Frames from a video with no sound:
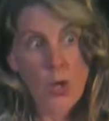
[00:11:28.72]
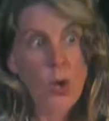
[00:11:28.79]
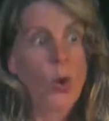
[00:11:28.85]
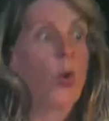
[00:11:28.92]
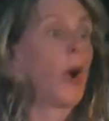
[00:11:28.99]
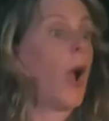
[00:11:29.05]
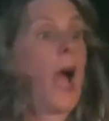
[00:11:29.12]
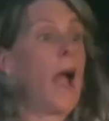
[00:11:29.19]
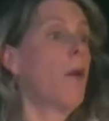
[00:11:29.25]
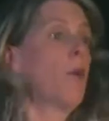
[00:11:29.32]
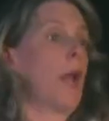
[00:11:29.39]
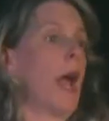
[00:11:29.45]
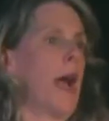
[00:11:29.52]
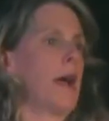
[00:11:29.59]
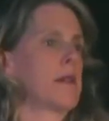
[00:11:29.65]
Or I would
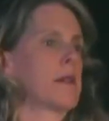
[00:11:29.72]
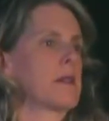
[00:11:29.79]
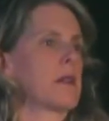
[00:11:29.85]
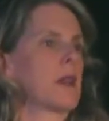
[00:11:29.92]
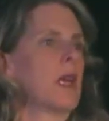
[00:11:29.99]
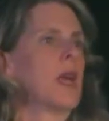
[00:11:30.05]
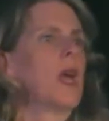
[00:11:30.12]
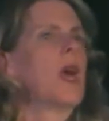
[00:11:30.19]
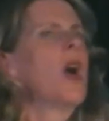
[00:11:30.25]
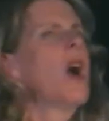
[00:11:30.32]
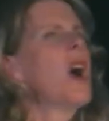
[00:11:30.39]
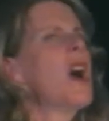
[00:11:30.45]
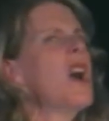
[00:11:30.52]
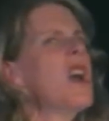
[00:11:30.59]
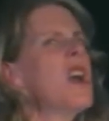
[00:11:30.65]
ask,
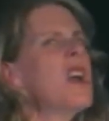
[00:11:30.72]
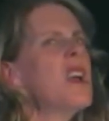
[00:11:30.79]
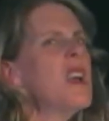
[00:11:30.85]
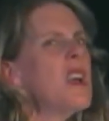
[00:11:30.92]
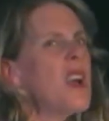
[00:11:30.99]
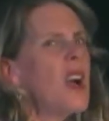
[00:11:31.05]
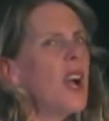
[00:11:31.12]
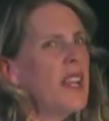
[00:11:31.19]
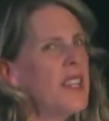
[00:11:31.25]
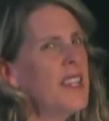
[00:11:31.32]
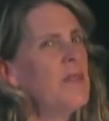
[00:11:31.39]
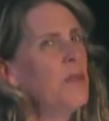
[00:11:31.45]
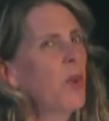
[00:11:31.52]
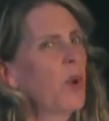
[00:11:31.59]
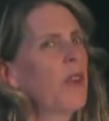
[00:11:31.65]
I
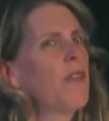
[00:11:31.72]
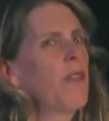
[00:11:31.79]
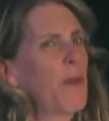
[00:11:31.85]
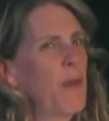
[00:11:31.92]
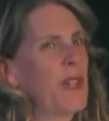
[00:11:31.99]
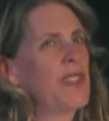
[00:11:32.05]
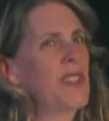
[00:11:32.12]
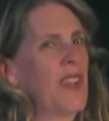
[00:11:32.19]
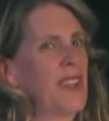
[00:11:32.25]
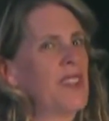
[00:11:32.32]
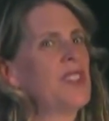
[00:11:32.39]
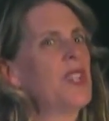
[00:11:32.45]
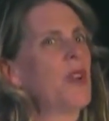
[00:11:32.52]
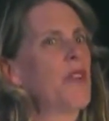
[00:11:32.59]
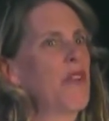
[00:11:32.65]
need more information on
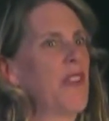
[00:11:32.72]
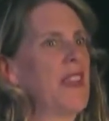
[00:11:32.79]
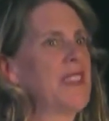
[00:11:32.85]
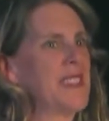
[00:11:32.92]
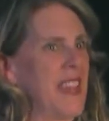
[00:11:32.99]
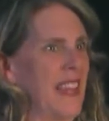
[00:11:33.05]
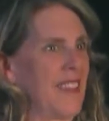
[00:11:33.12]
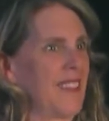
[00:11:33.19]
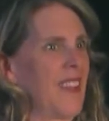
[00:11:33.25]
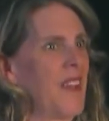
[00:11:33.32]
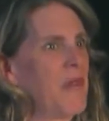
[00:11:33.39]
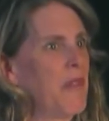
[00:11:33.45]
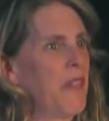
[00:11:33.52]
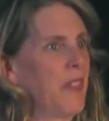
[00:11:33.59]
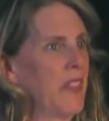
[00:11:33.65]
geofencing.
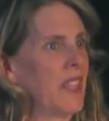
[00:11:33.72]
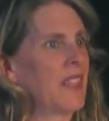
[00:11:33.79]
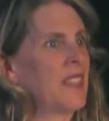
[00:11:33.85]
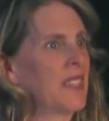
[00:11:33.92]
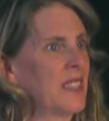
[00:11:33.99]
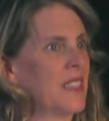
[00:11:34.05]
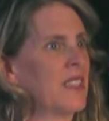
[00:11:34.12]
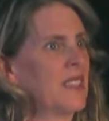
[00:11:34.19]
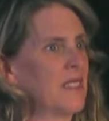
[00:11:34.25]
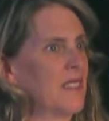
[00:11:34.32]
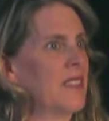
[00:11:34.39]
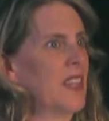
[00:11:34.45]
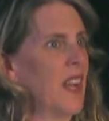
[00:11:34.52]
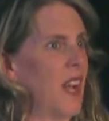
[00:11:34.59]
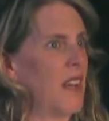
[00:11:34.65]
I'm feeling a little
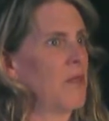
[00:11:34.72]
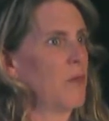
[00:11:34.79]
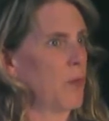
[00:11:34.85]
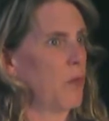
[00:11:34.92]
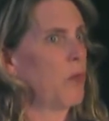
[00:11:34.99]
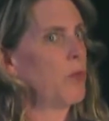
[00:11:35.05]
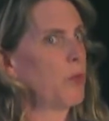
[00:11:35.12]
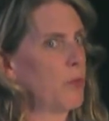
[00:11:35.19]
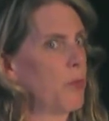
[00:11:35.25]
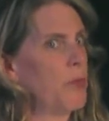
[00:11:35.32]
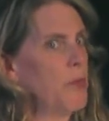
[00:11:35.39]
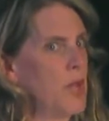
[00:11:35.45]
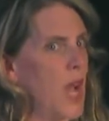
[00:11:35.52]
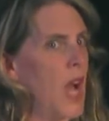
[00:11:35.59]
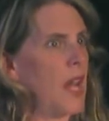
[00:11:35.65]
not
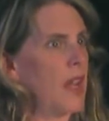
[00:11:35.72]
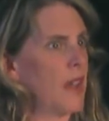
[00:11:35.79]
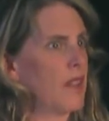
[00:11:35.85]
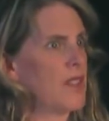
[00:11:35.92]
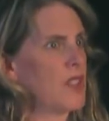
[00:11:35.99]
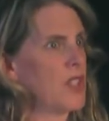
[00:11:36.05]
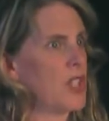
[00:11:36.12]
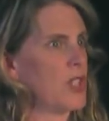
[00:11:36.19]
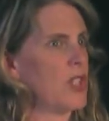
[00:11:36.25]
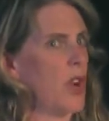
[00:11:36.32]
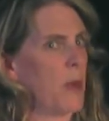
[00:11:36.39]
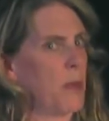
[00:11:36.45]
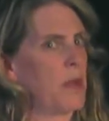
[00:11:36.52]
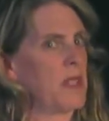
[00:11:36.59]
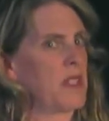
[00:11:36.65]
the
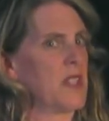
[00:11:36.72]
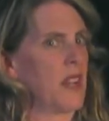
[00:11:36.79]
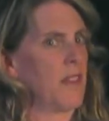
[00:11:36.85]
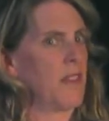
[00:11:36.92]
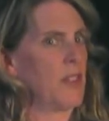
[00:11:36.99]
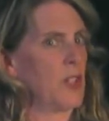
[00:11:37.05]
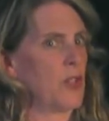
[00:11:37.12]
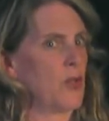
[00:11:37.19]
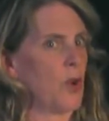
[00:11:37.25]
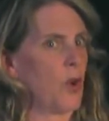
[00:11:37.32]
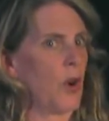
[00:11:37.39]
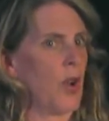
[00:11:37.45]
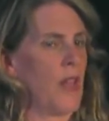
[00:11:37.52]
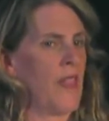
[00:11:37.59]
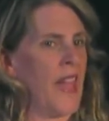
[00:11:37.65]
sharpest knife in the
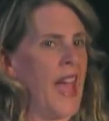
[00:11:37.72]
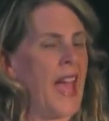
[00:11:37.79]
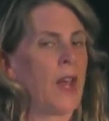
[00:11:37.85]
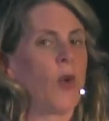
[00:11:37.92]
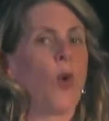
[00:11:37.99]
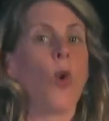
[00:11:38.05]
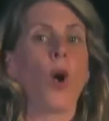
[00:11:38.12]
drawer on that.